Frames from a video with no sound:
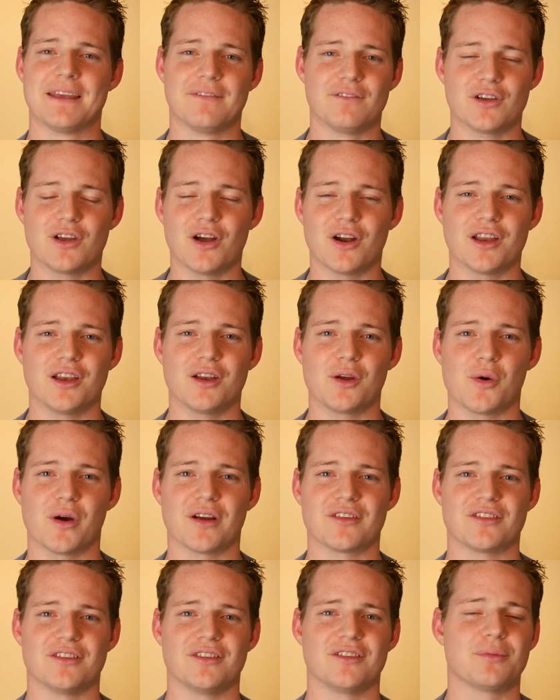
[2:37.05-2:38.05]
If you've got any
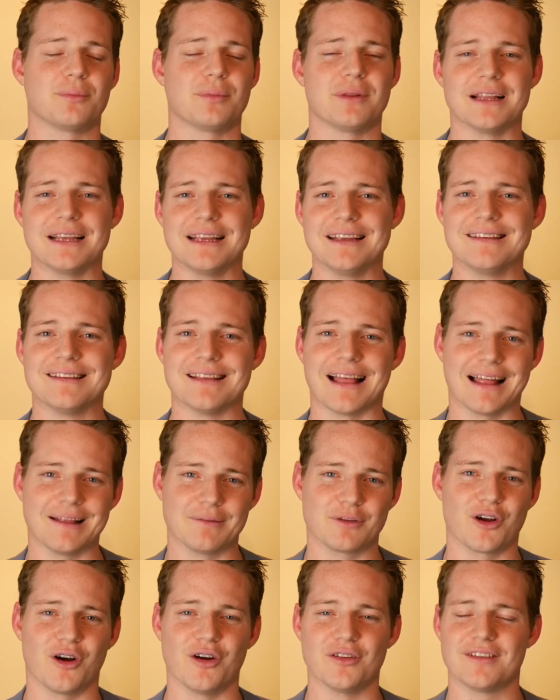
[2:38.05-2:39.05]
questions, please
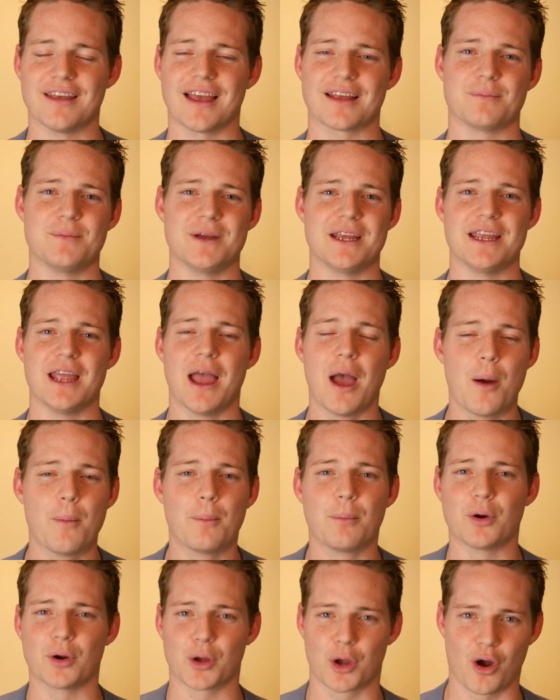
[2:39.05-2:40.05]
contact me,
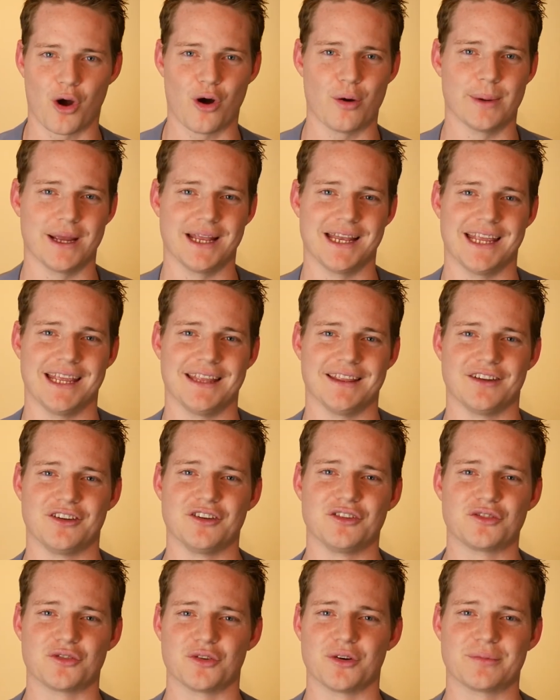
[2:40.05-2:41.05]
put a comment in the
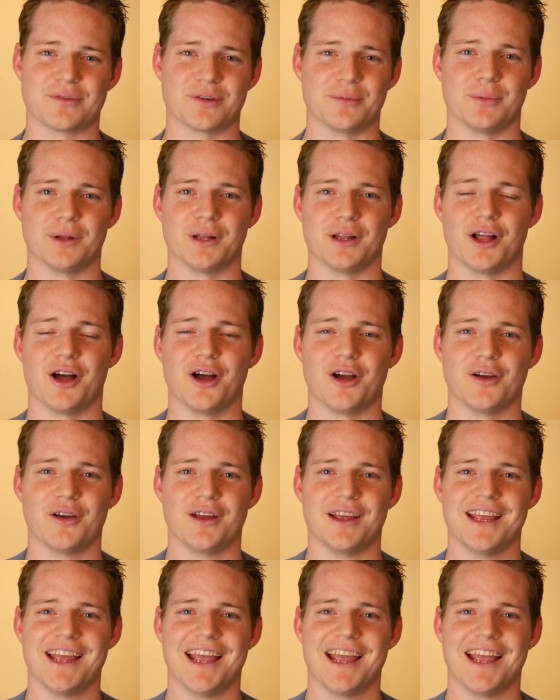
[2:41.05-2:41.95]
description below,